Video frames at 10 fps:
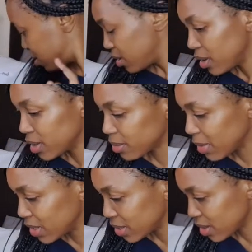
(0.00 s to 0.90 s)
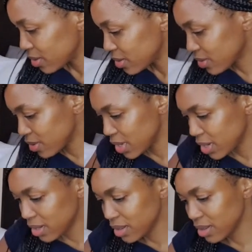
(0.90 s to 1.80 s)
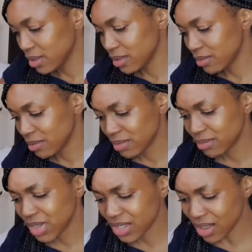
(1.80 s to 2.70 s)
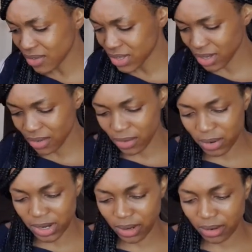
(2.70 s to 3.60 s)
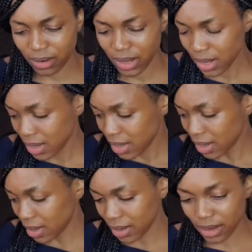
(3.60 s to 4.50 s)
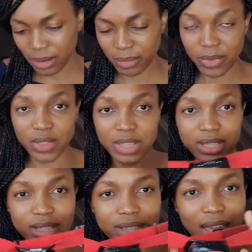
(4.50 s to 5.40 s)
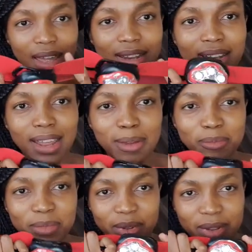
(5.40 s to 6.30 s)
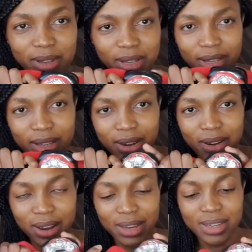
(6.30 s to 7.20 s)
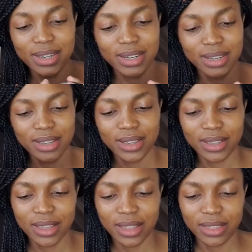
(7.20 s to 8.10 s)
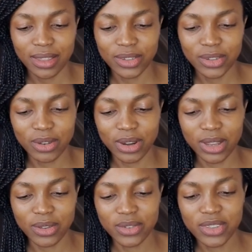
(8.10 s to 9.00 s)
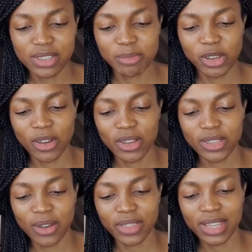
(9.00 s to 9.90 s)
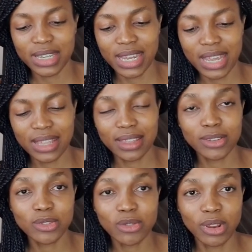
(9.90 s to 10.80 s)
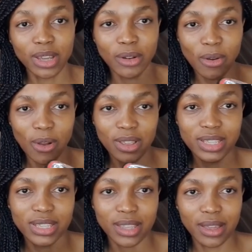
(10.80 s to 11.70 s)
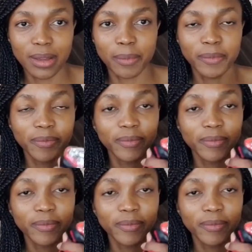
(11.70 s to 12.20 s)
That's my sunscreen. My stuff is everywhere now. This is the headlamp, right, that you're gonna use, because on the day that you're gonna cross the